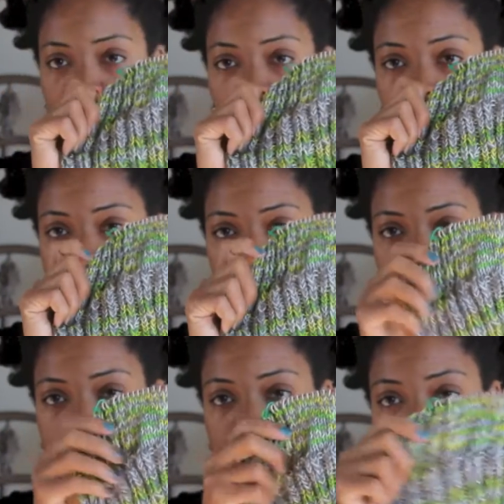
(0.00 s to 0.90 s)
figured out that my
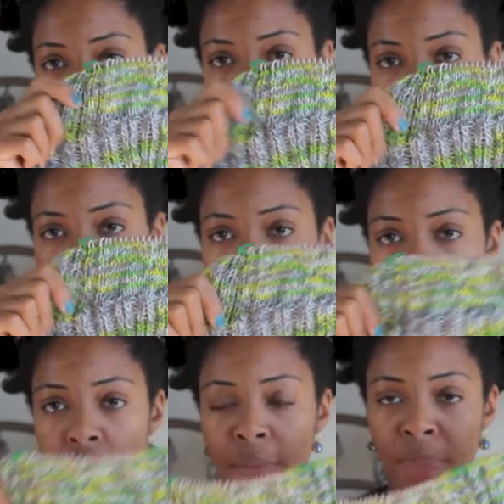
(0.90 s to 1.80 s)
gauge with this
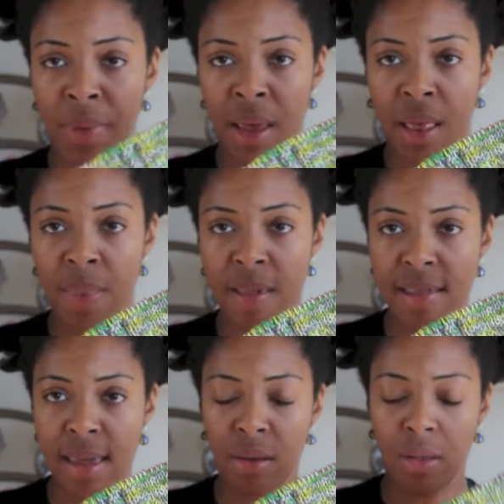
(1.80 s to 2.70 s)
yarn and this
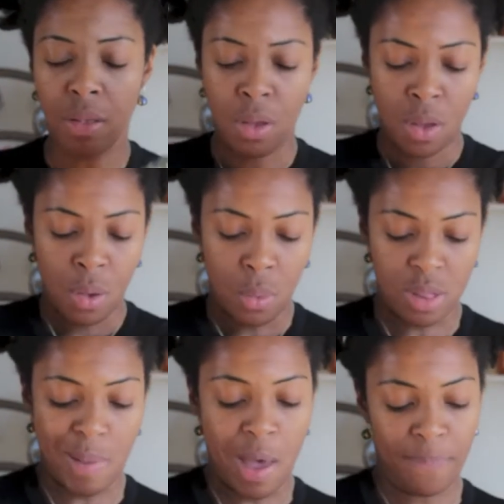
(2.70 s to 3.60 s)
needle was
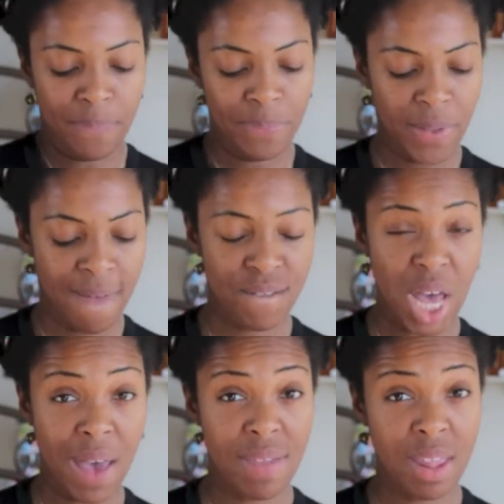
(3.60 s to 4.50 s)
about
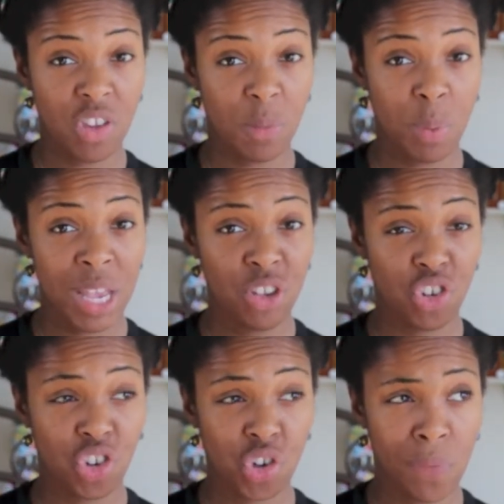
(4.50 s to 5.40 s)
5 stitches per
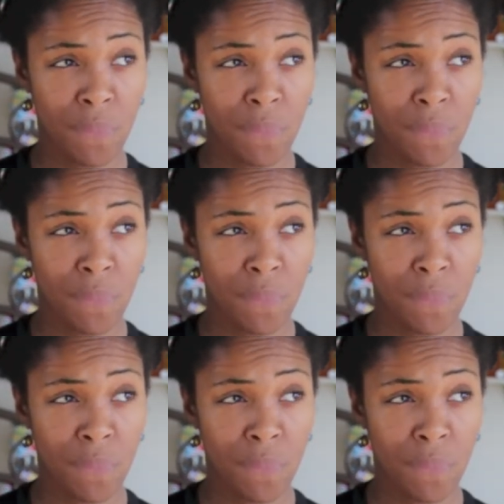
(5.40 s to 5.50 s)
inch,